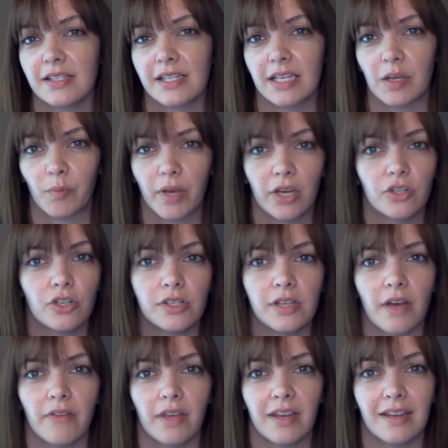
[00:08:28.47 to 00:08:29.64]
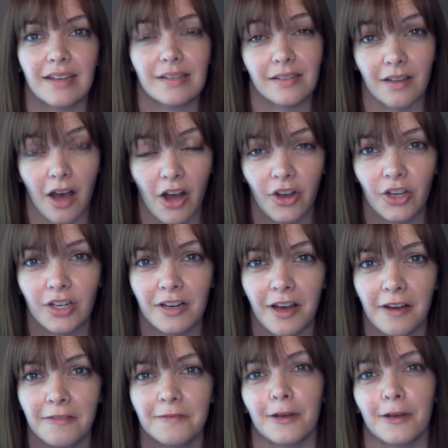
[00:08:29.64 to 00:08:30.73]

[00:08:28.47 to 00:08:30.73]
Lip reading: seeing pictures of it is not good enough.